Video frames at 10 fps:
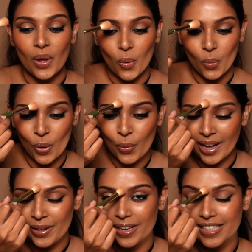where
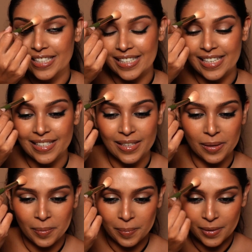you can see
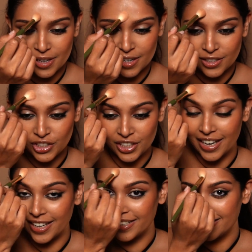some
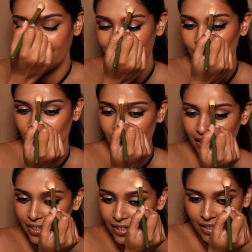shine and texture.
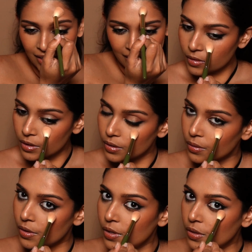So
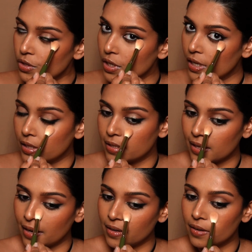usually the
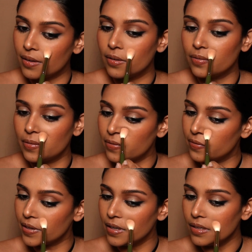center of the
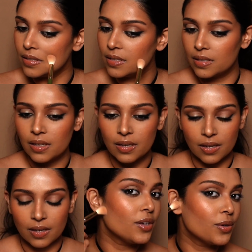face.
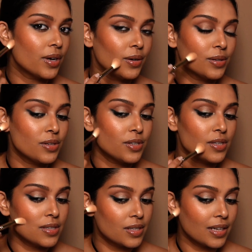You can also
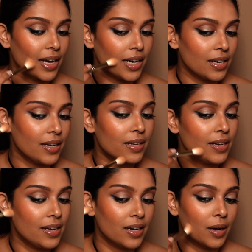just lightly
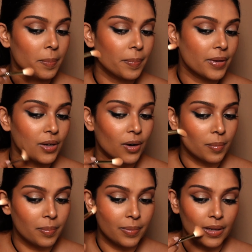clean up
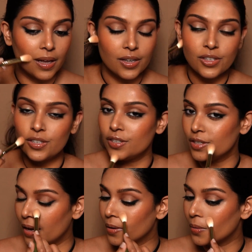your blush
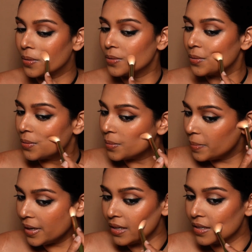and contour
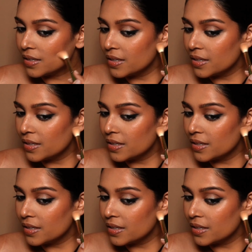bit.